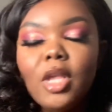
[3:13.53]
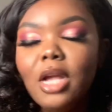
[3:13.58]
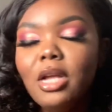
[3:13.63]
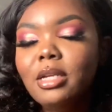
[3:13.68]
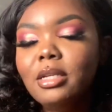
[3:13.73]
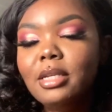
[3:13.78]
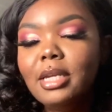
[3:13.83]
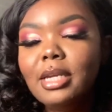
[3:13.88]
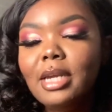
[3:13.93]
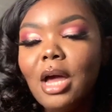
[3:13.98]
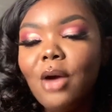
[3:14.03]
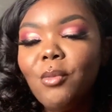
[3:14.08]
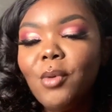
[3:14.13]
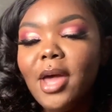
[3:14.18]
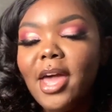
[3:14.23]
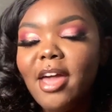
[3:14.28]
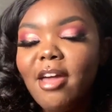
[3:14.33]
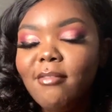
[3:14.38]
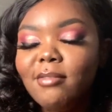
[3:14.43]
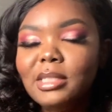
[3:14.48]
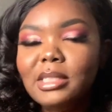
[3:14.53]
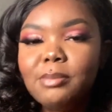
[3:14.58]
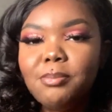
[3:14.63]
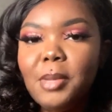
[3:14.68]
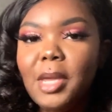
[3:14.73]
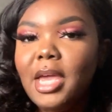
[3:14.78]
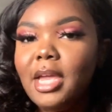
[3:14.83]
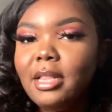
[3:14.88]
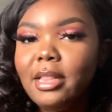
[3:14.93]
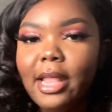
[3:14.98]
Then I would have
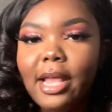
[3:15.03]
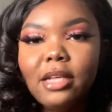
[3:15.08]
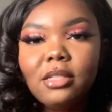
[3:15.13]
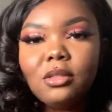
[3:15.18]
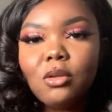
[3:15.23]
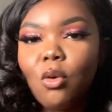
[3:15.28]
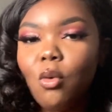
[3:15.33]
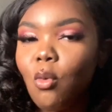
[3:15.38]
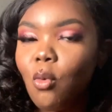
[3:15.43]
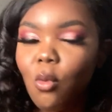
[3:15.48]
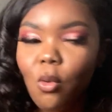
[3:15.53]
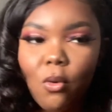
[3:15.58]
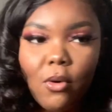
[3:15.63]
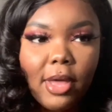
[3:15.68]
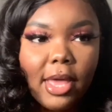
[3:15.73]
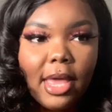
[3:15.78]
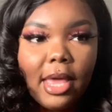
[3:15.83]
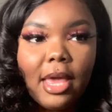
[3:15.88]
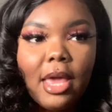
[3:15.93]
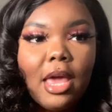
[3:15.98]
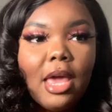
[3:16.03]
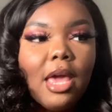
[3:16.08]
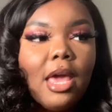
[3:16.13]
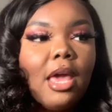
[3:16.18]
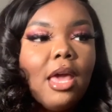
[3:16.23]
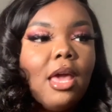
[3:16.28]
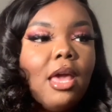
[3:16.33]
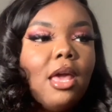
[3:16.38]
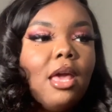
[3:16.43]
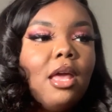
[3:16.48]
spandex on,
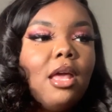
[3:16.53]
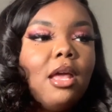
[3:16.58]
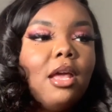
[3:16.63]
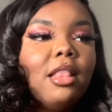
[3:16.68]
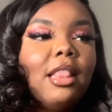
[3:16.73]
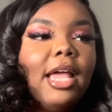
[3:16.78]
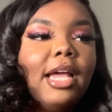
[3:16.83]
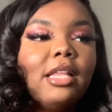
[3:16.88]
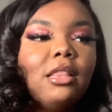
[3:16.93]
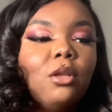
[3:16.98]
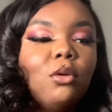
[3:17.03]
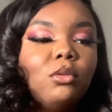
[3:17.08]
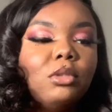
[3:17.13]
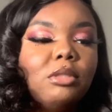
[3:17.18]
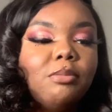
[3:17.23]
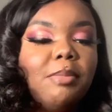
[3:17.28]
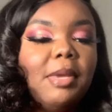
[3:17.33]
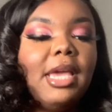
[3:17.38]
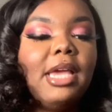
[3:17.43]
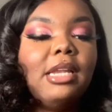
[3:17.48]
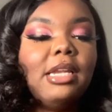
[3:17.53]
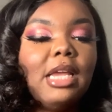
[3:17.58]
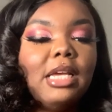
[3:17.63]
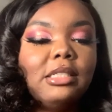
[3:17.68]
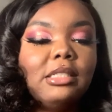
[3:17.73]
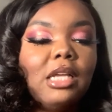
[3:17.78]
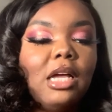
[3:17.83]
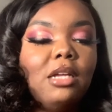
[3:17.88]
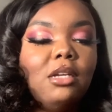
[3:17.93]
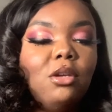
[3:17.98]
like little
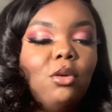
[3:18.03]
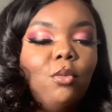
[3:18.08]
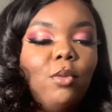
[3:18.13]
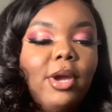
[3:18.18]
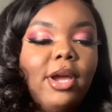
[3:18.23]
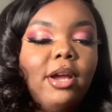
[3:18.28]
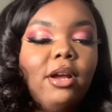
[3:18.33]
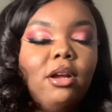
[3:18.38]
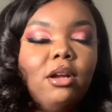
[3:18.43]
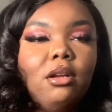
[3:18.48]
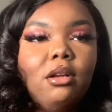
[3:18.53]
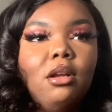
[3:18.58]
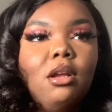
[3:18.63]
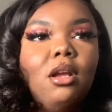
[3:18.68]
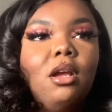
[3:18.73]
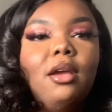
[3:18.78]
spandex underwear.